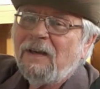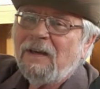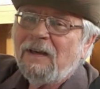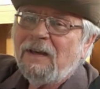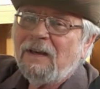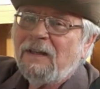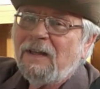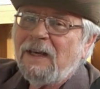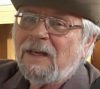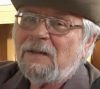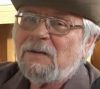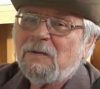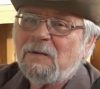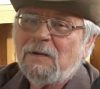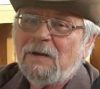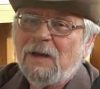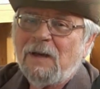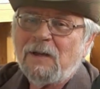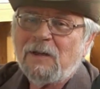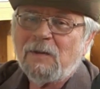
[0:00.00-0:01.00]
and that
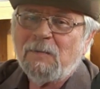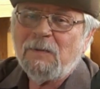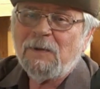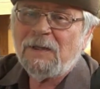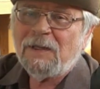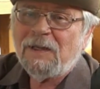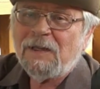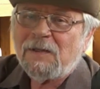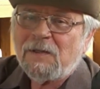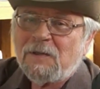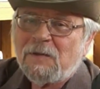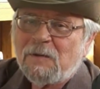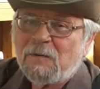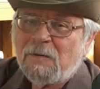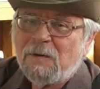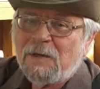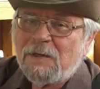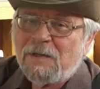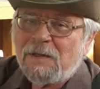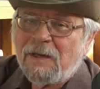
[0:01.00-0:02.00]
turned out to be less
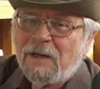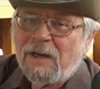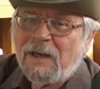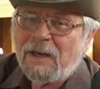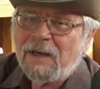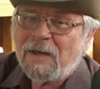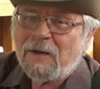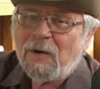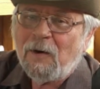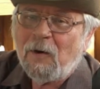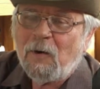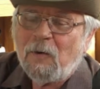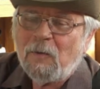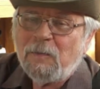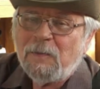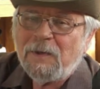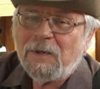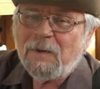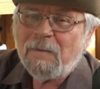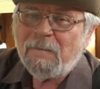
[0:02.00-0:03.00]
storage than I had
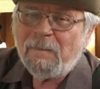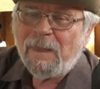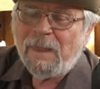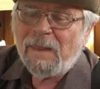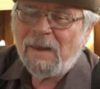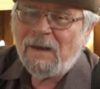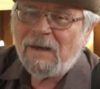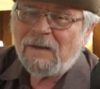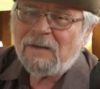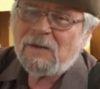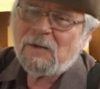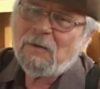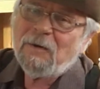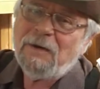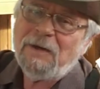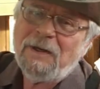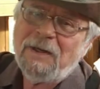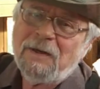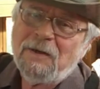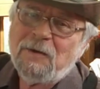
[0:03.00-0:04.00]
hoped. So I
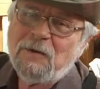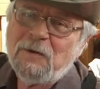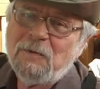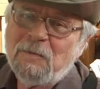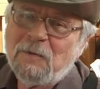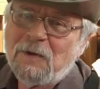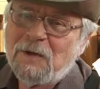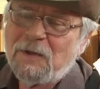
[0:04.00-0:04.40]
needed 2 more